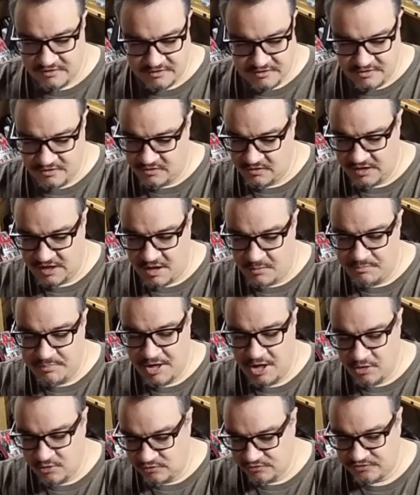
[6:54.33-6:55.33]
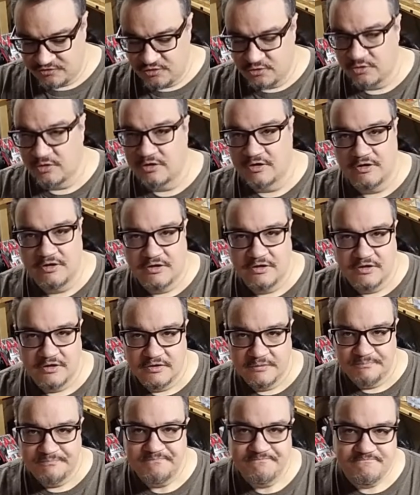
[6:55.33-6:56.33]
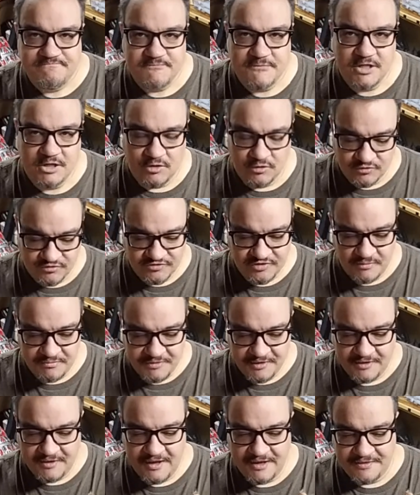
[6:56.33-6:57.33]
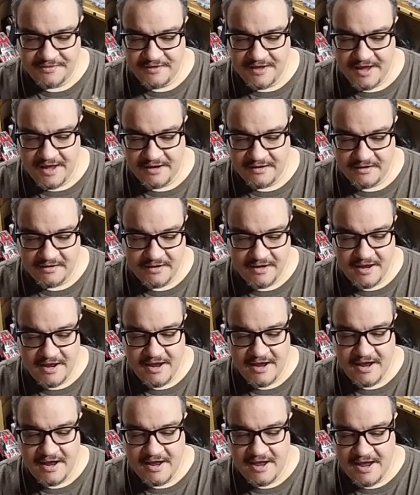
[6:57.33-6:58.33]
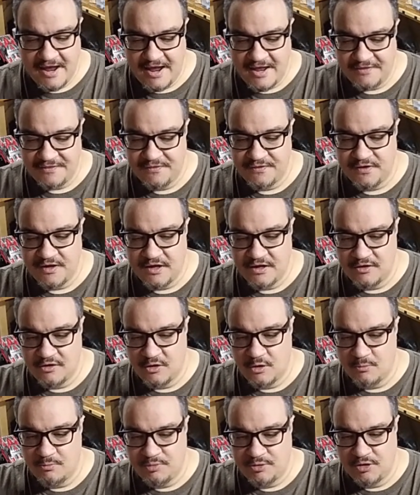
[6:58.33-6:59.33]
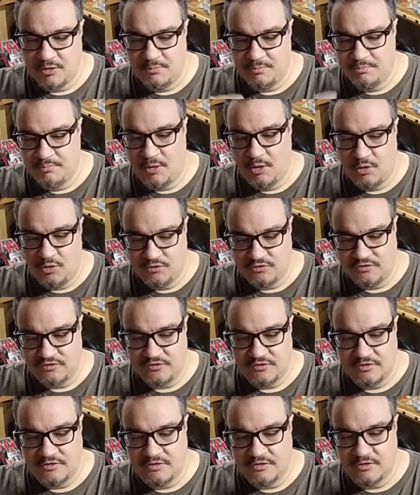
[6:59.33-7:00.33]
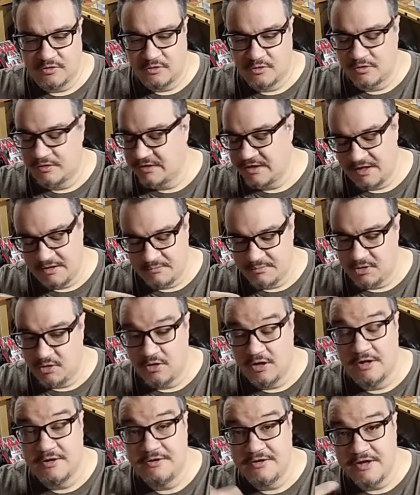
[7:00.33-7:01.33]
you know, like a post or, you know, something like that, and then put a bolt, or not a bolt, a